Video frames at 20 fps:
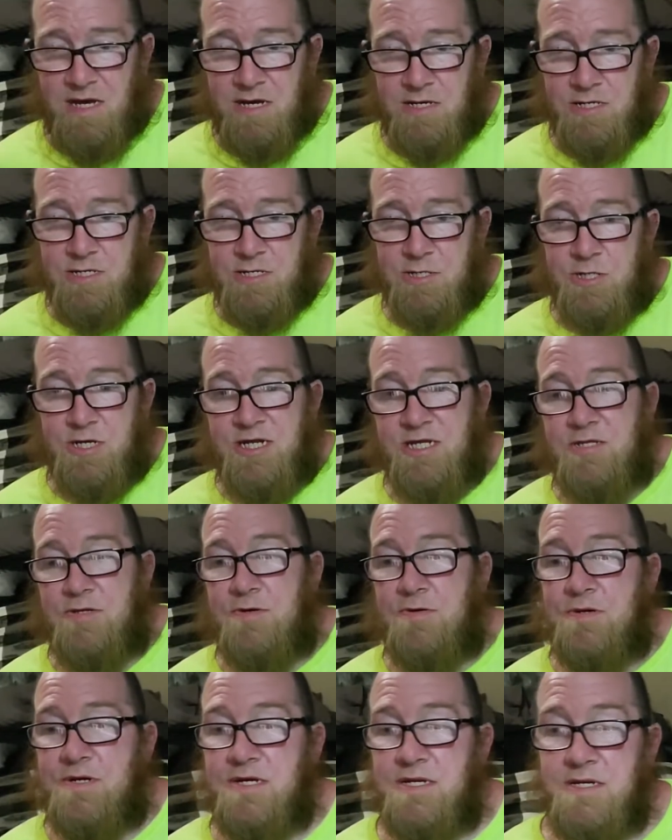also try to
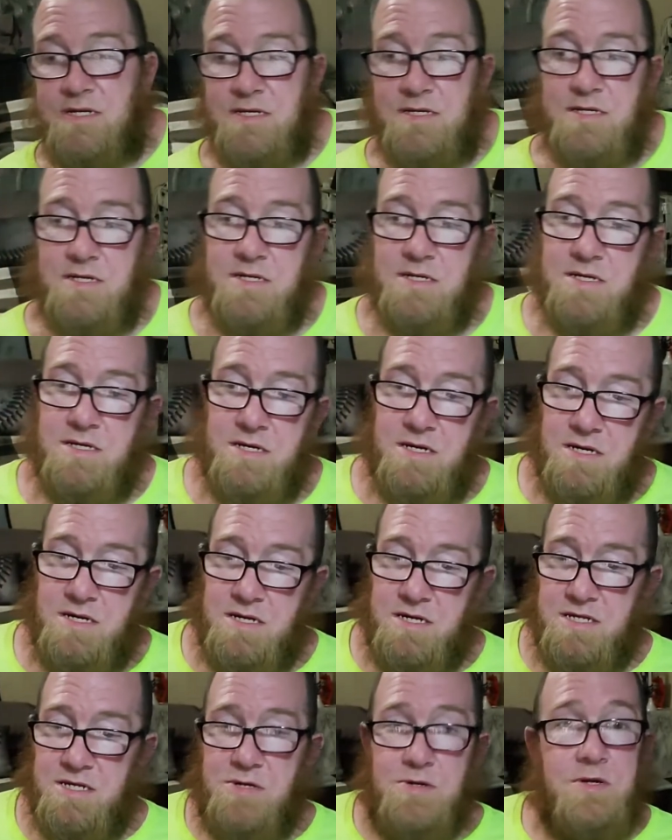throw in
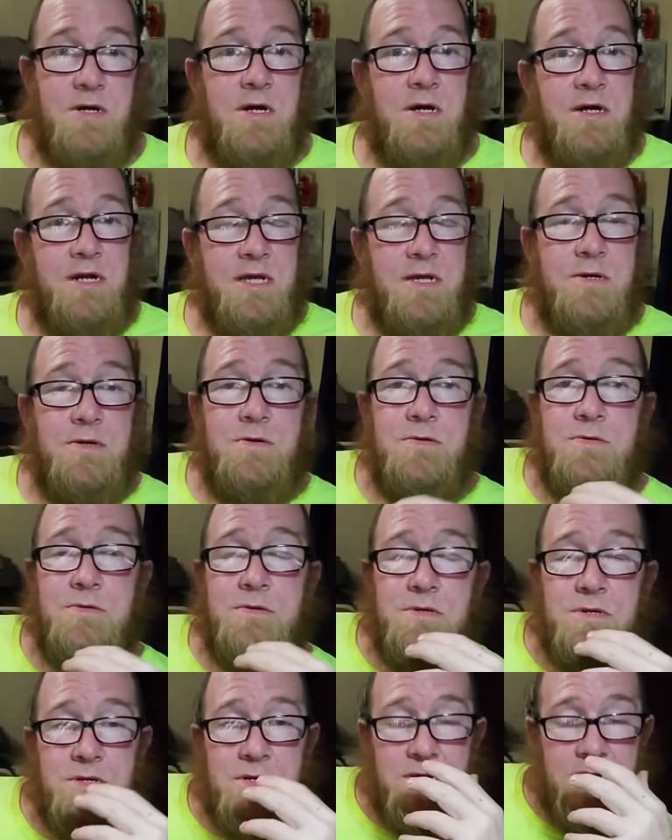a little cardio
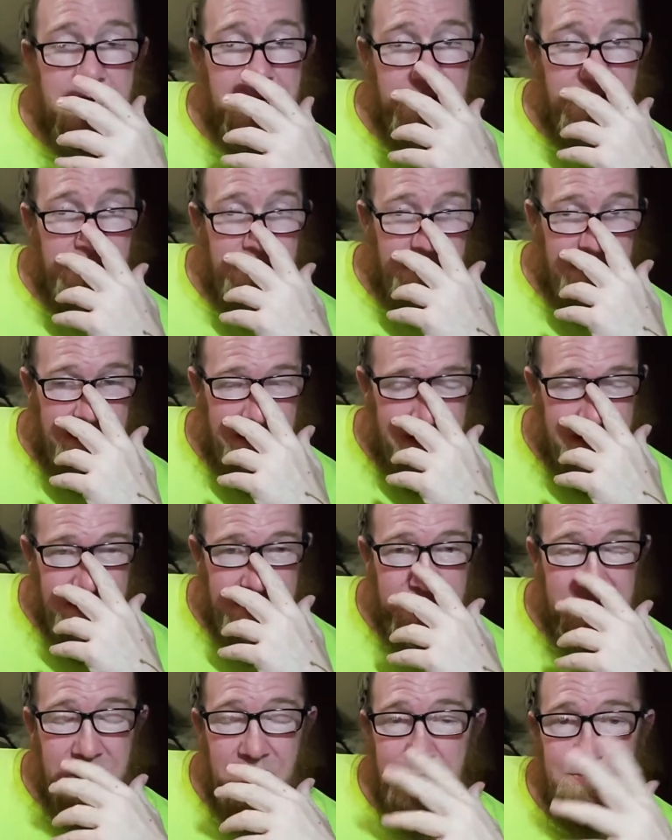
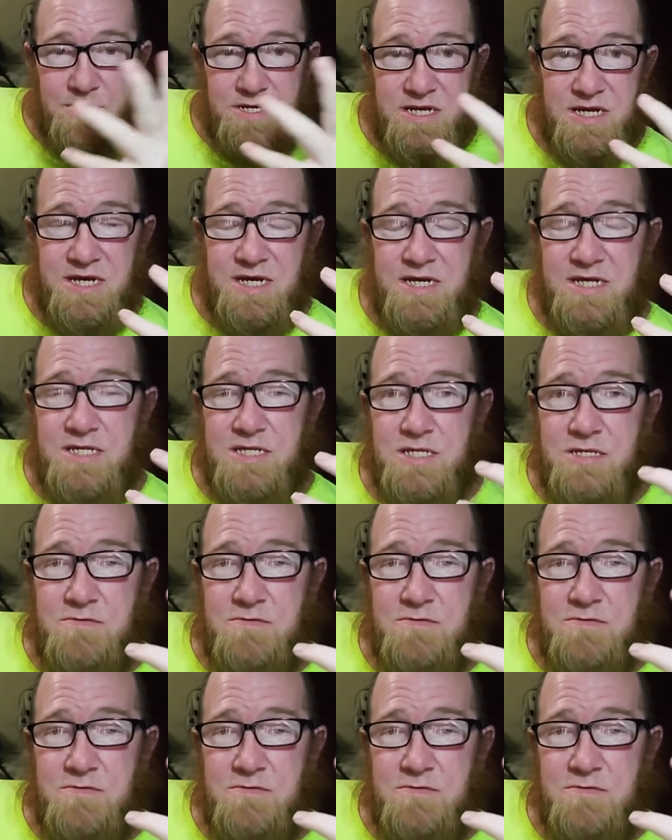every day.